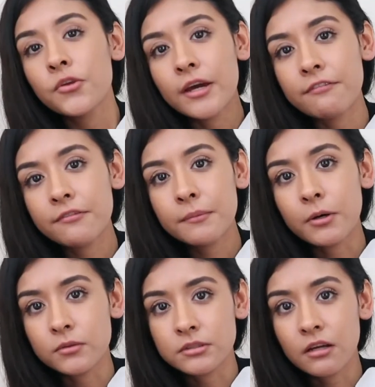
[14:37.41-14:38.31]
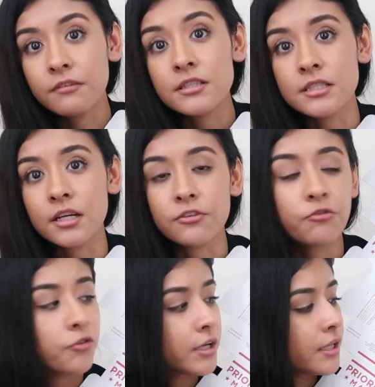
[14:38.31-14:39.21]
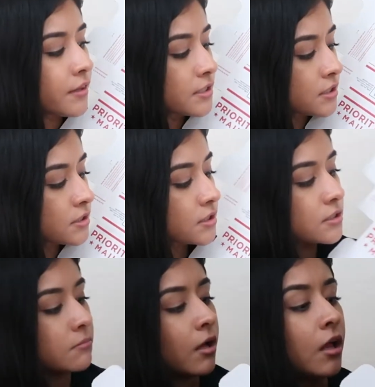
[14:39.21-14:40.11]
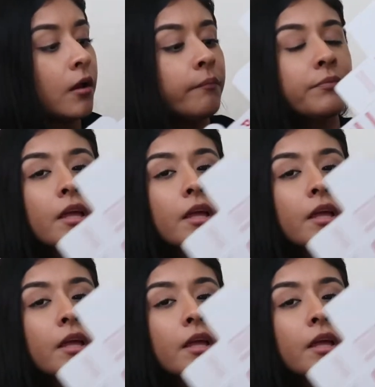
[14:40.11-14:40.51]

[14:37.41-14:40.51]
You get from the post office. They are free. This is a small.